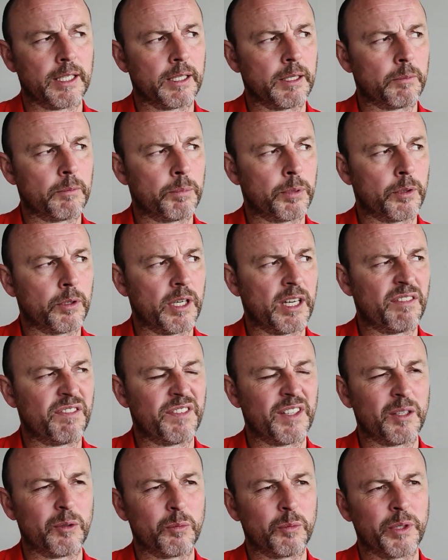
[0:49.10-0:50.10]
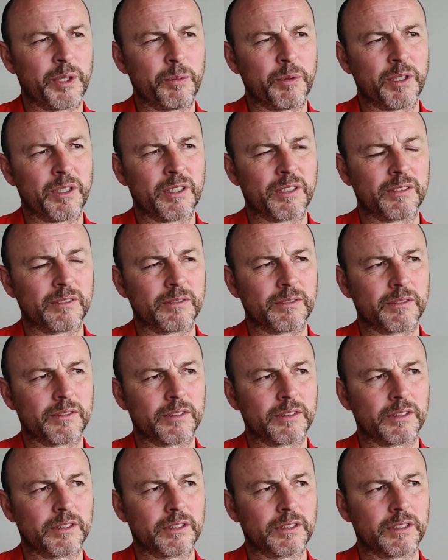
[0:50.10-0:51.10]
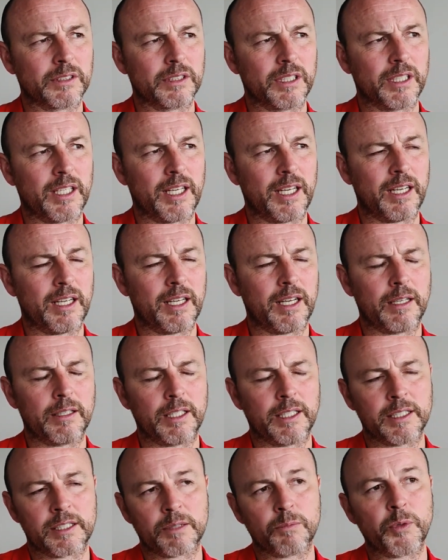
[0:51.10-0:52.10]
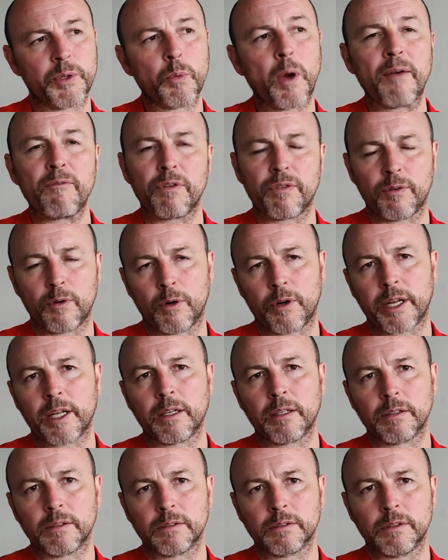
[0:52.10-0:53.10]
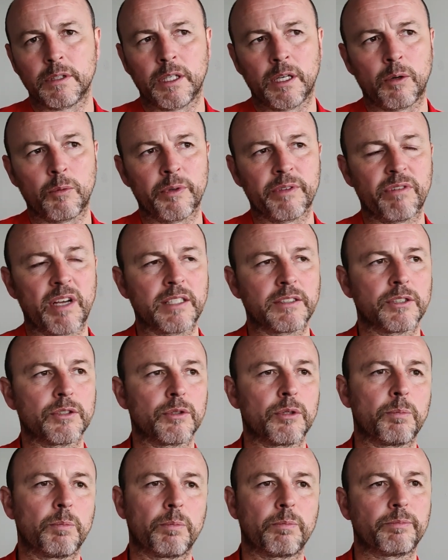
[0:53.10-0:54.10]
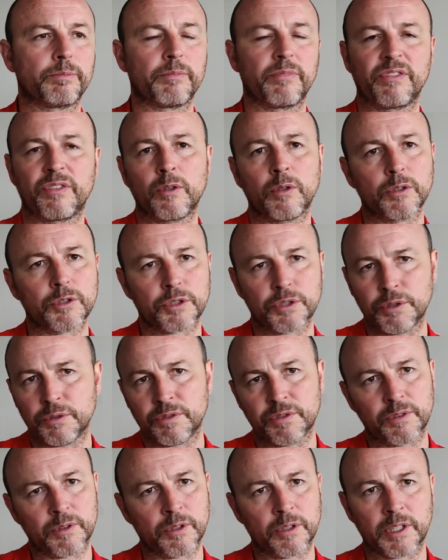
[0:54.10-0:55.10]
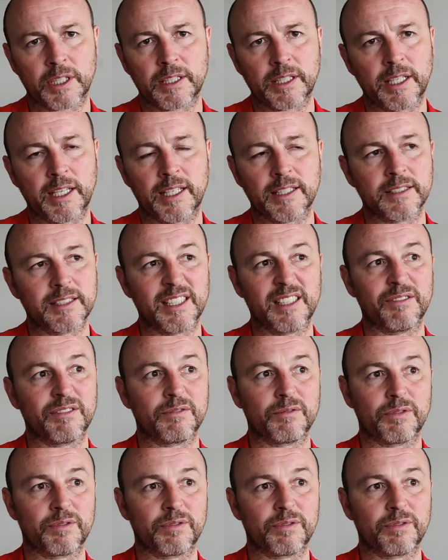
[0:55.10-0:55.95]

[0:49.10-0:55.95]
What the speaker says: But I felt we were. Listen, we went for it. We've ended up 4-2-4 at the end, even